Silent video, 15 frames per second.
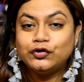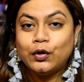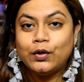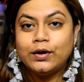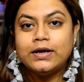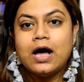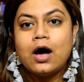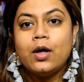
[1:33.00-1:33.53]

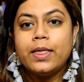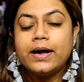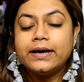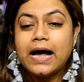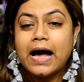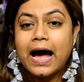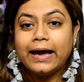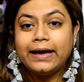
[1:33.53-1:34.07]
now
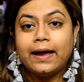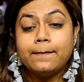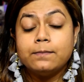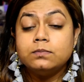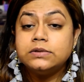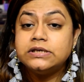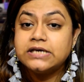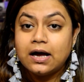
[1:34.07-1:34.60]
that I am
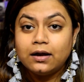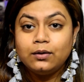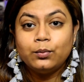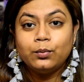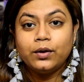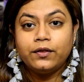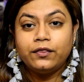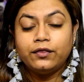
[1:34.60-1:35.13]
done
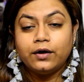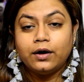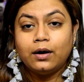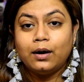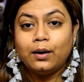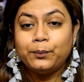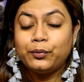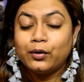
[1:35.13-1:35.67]
with
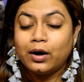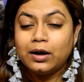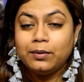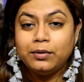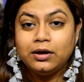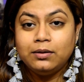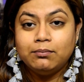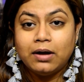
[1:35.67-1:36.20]

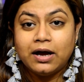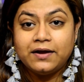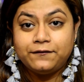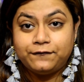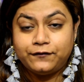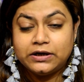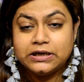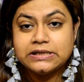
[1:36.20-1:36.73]
priming my
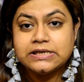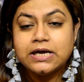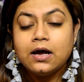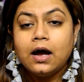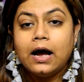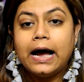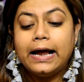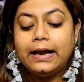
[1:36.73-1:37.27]
face,
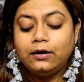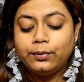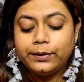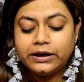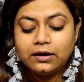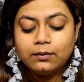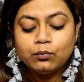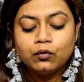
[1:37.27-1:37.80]
I'll
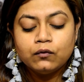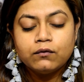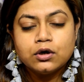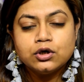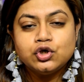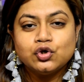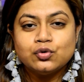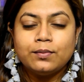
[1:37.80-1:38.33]
quickly move
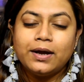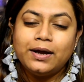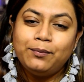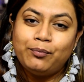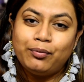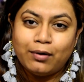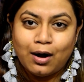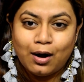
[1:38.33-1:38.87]
on to my
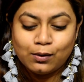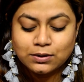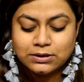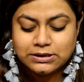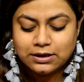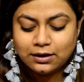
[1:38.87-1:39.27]
brows.